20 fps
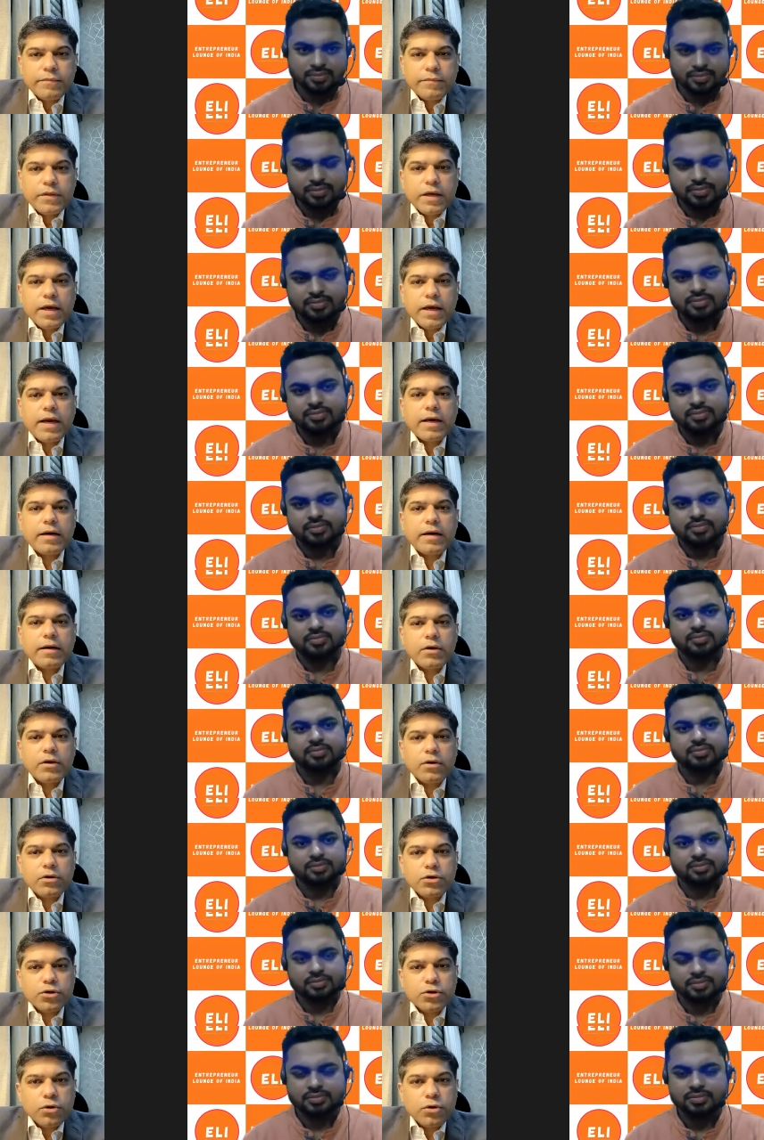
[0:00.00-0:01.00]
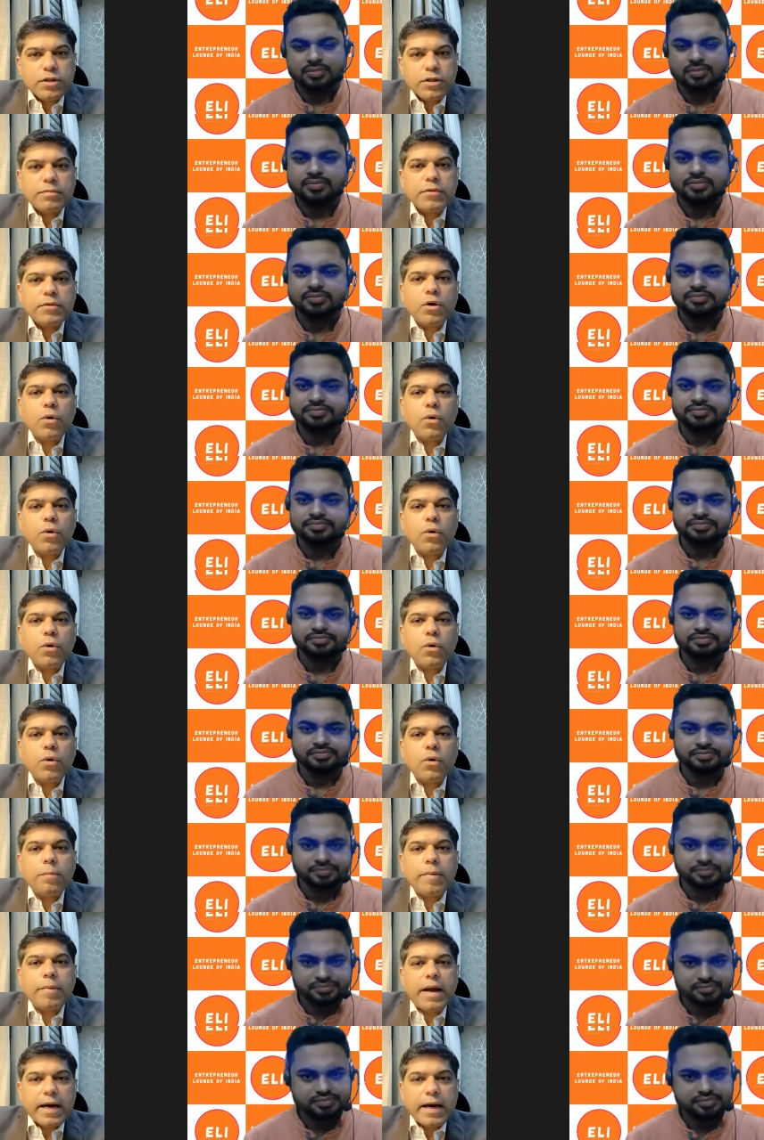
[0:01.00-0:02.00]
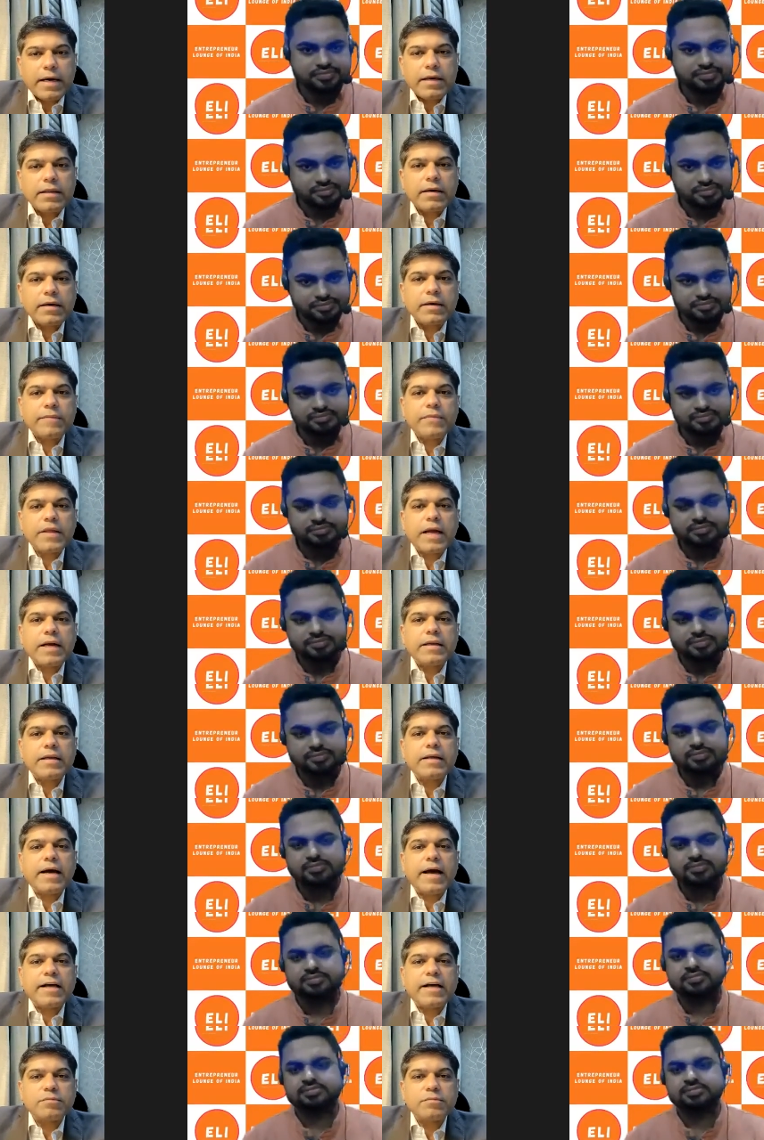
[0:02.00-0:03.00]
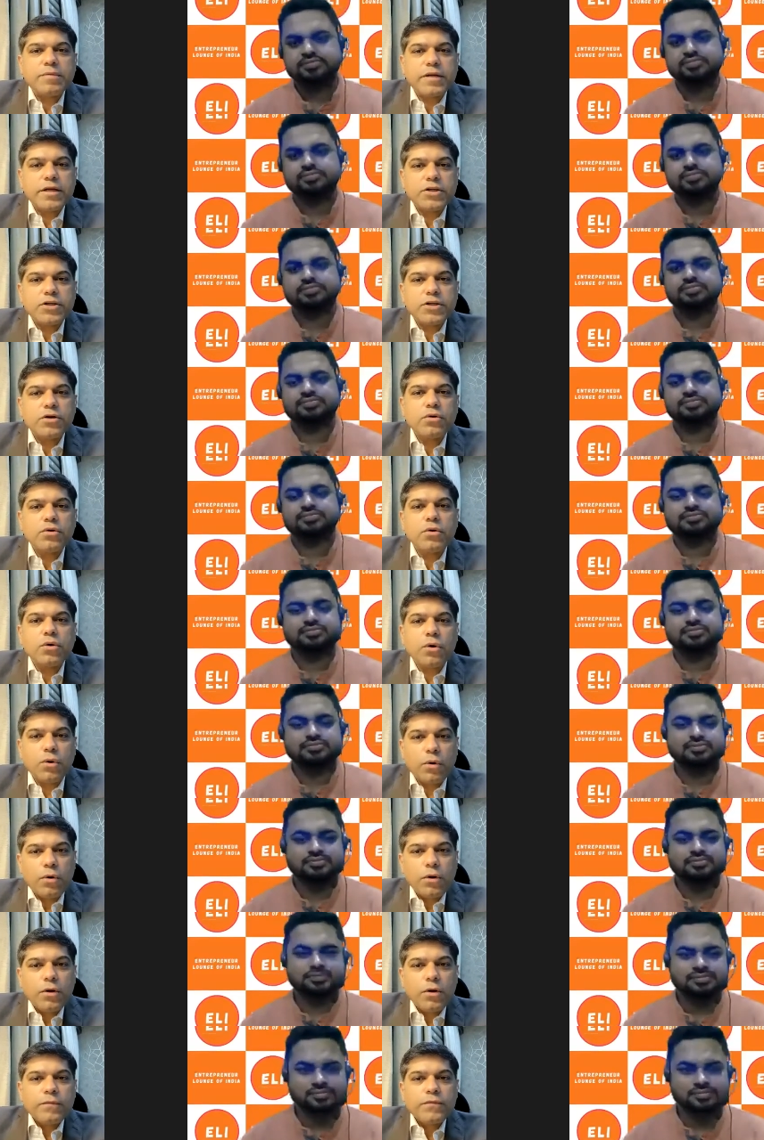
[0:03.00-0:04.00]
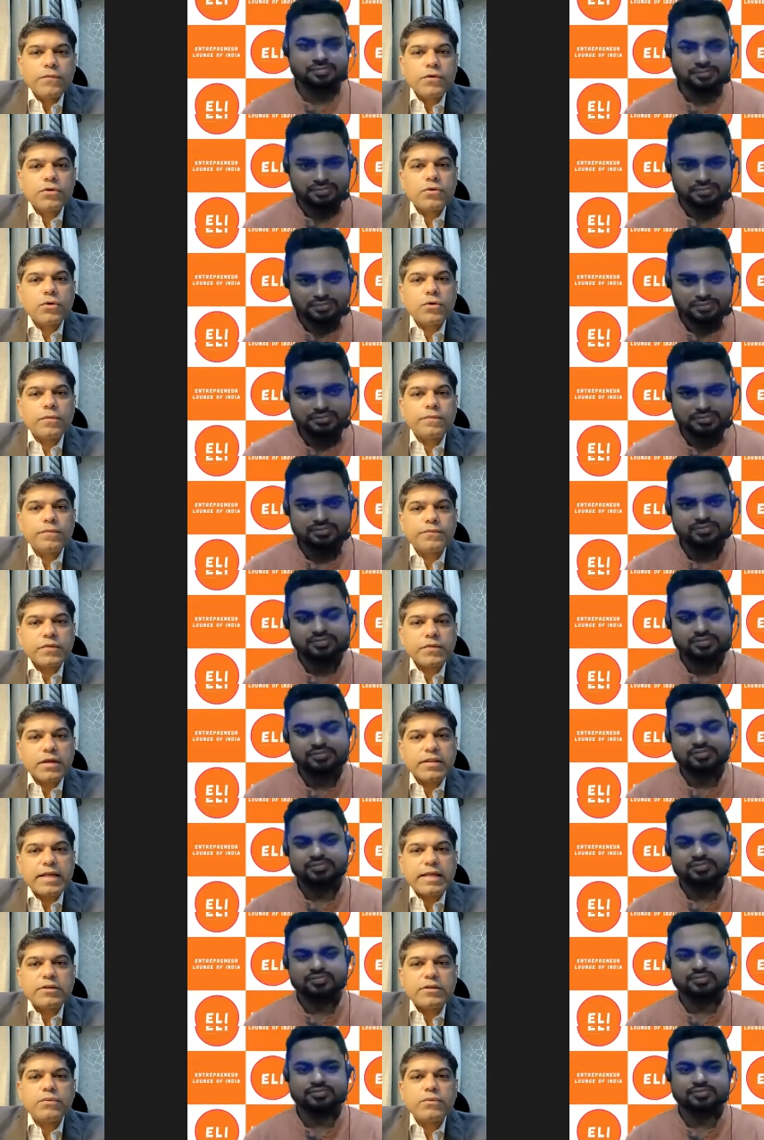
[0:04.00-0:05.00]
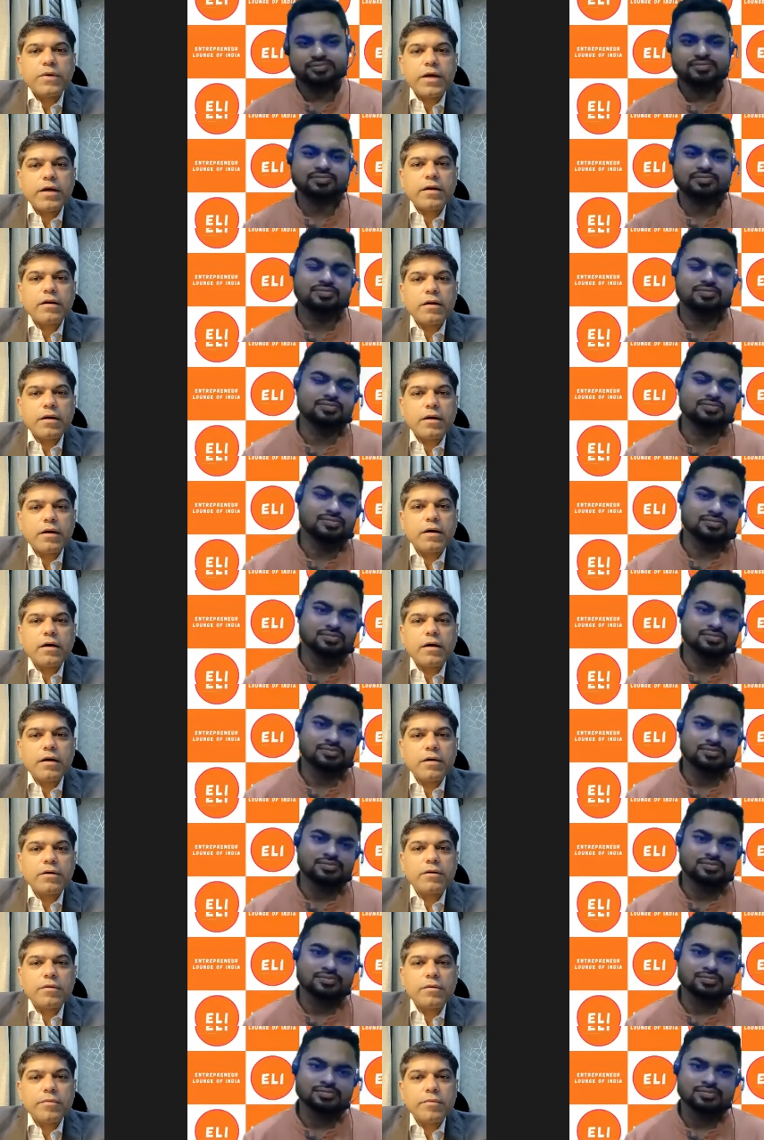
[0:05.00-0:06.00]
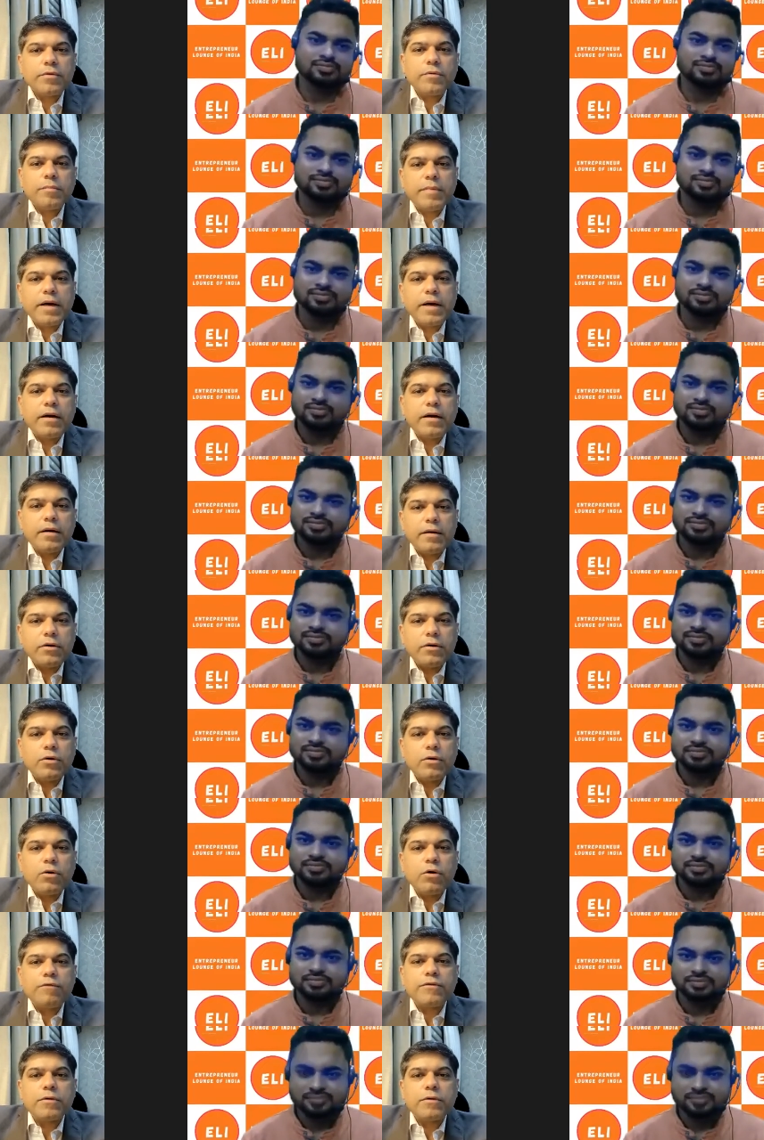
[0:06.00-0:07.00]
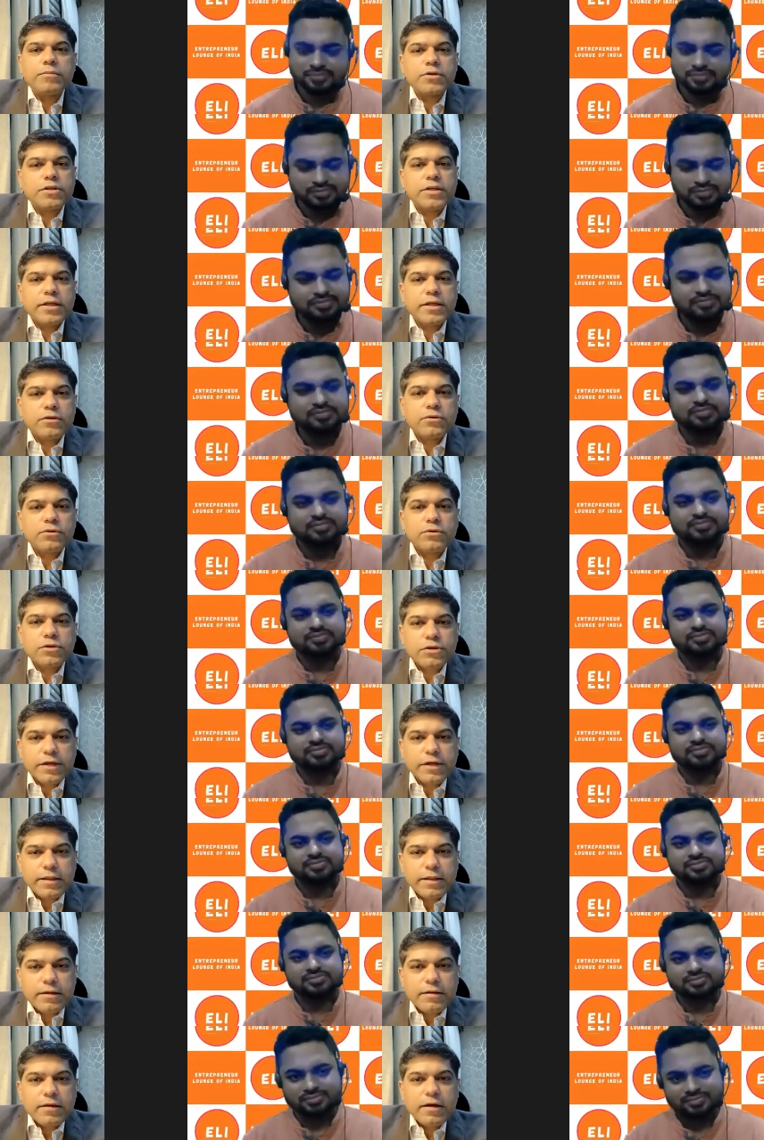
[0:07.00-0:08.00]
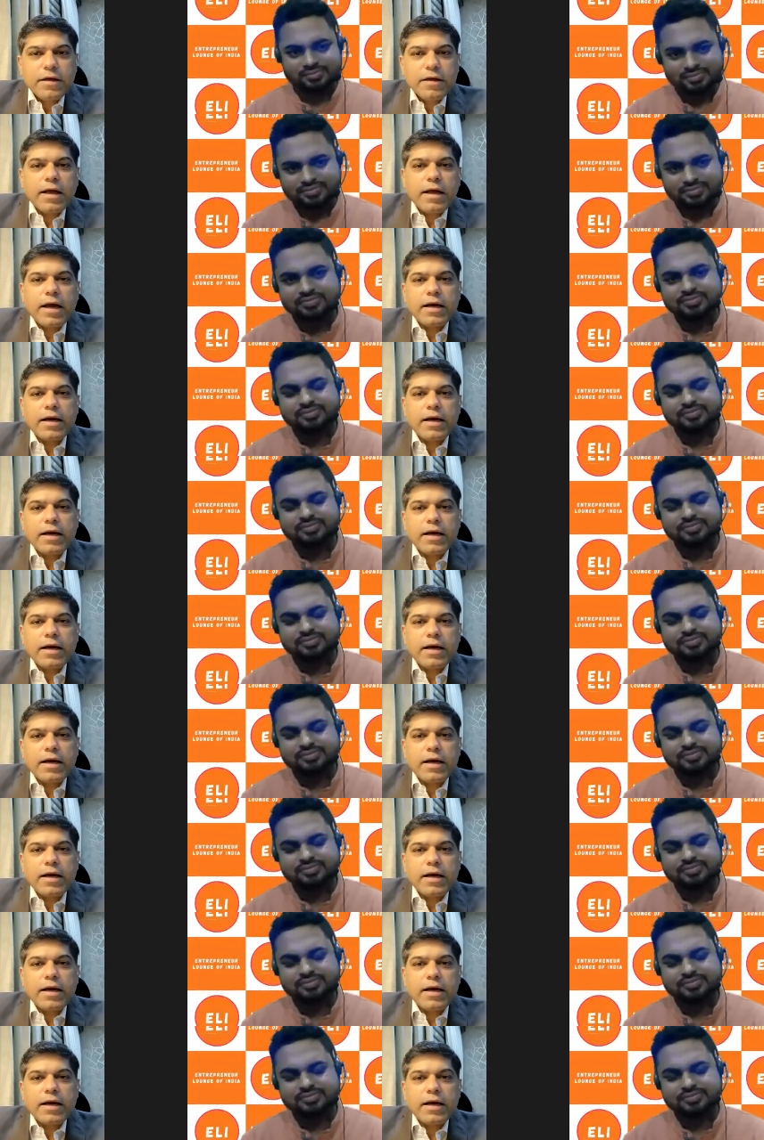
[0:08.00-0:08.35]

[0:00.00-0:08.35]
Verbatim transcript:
Speaker 1: and you know show them the hope and the and the aspiration to grow so that's where uh, you know you build you go from strength to strength and